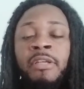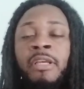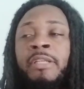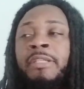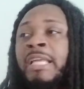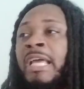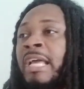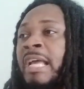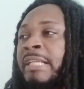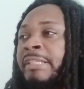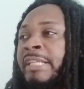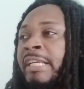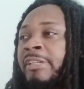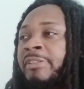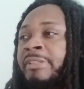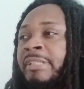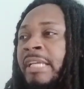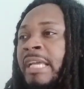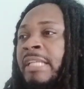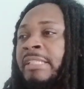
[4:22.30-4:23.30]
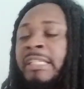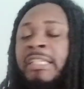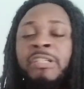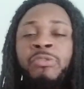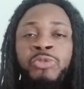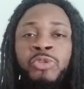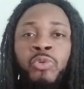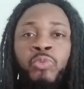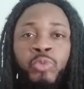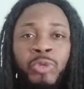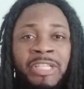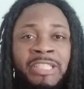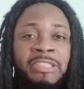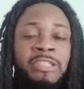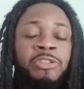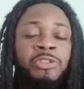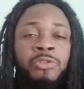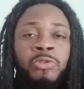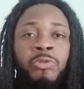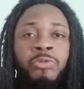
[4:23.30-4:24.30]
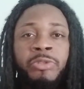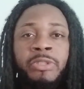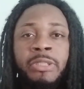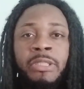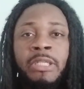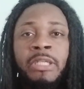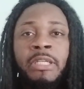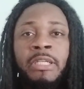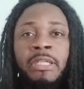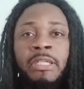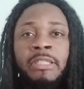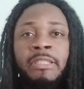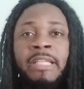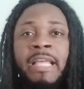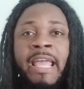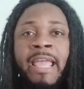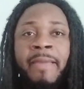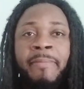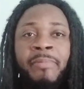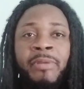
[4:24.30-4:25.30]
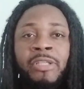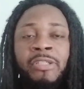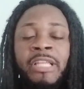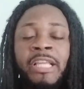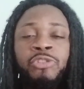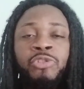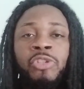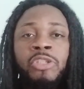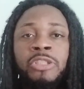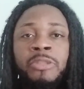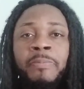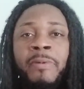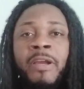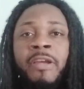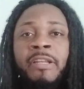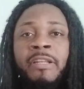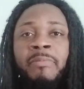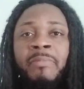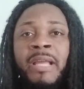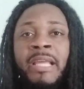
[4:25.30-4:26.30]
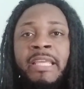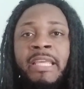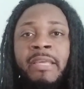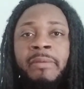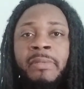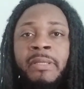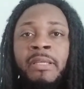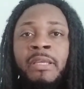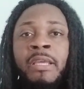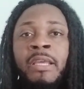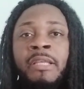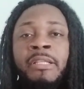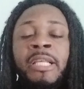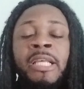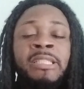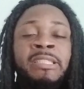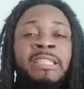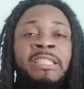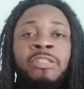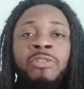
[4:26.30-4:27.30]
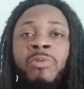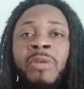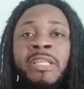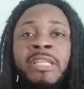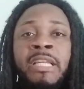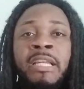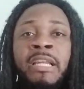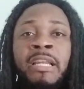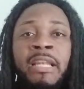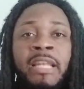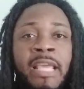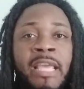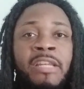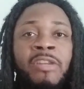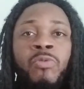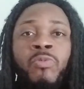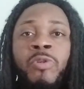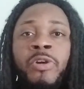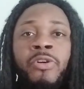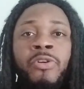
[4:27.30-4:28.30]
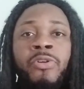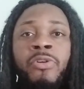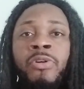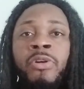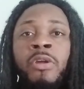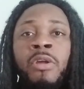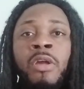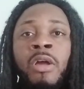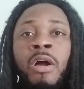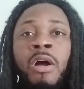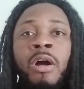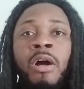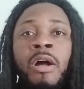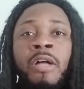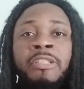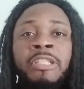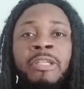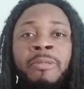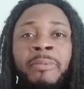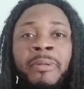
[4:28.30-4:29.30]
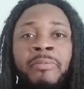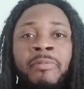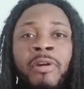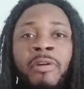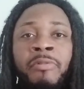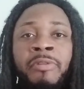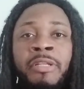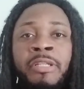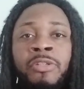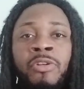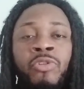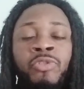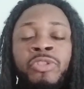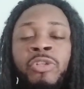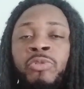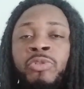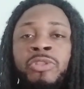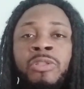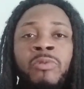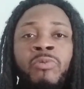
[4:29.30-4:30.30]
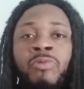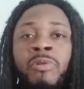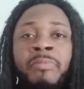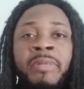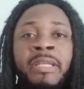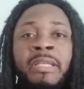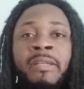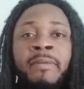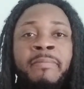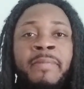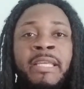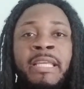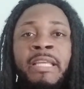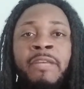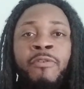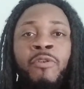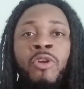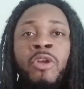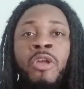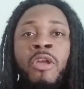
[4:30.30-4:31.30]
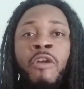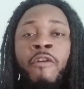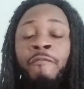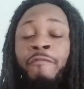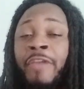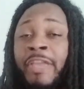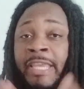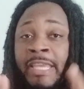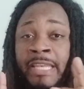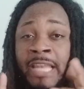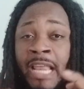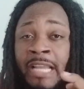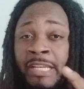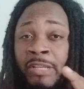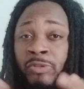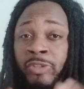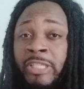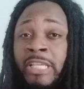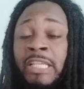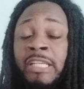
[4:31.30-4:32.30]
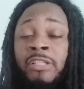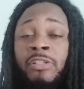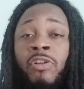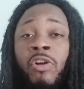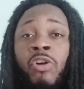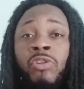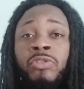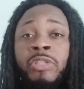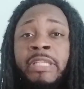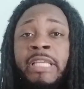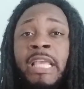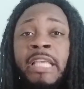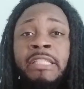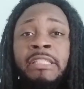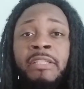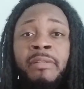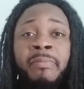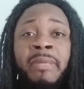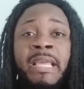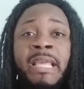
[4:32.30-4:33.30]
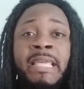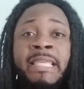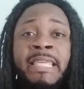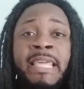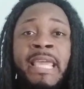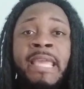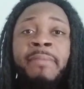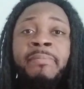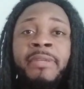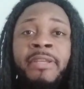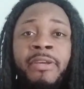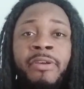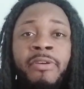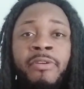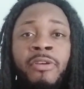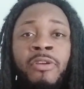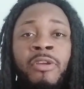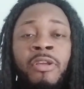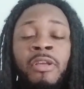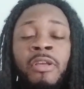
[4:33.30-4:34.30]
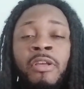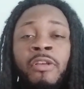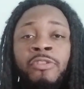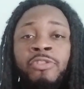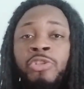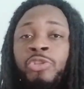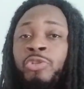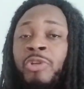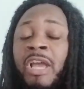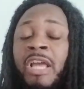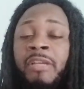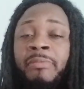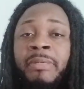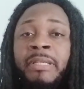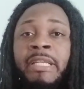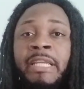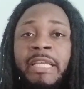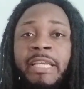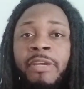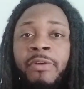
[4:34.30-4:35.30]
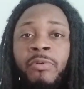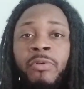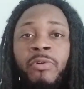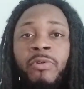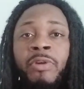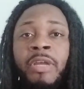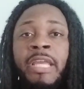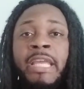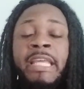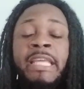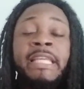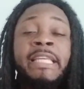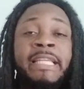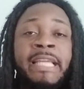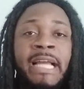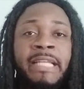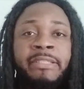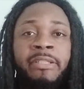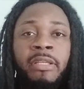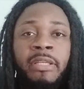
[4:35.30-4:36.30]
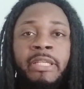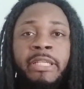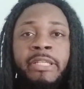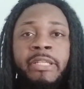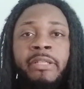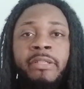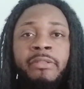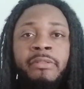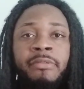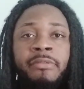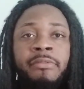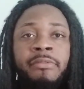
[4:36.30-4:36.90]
And not only that, I think it was a recent story that happened, that transpired in Miami. There's a situation in Atlanta where I think people already know there was some woman and a man faking like they was getting into an altercation. A man came there to try to be the hero and he got deleted.